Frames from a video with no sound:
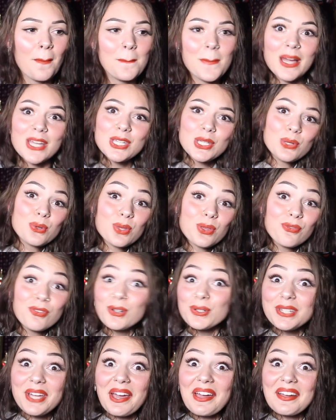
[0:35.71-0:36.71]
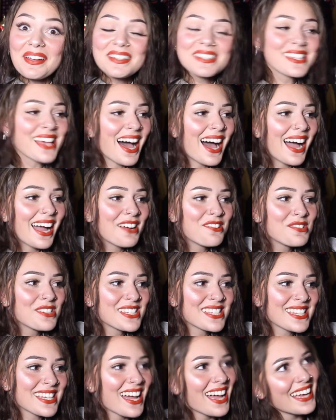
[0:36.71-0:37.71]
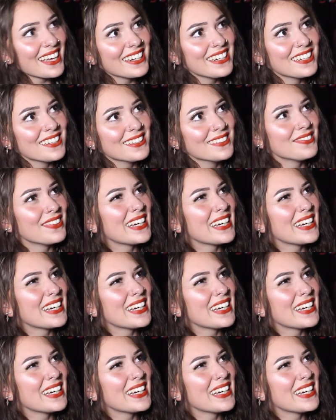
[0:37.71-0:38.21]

my youthful days, I was kind of